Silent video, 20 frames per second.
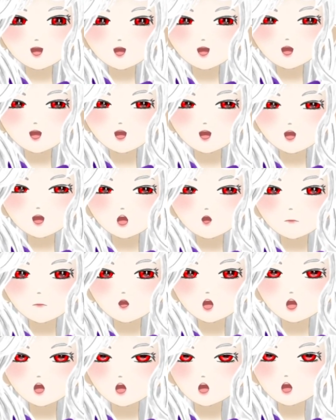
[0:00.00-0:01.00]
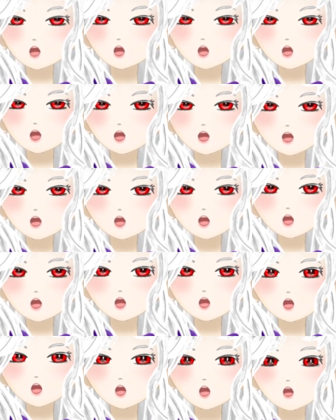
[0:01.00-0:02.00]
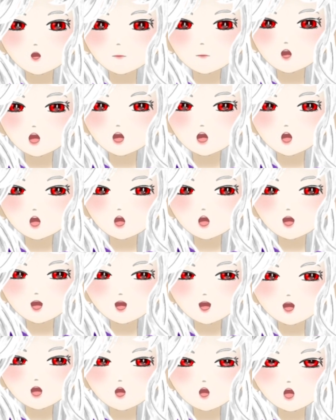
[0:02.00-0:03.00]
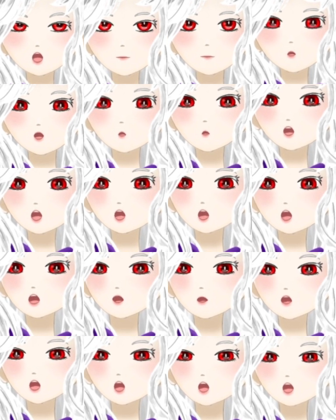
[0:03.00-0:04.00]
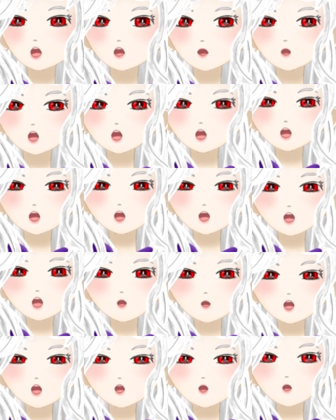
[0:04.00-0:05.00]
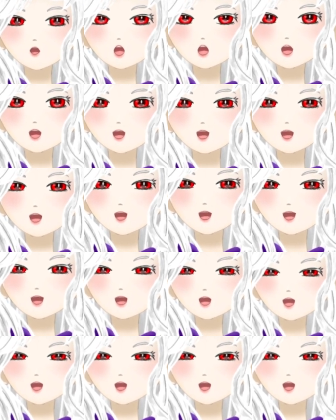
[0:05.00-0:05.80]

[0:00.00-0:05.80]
And what are the minor keys? My favorite Splatoon band is Riot Act.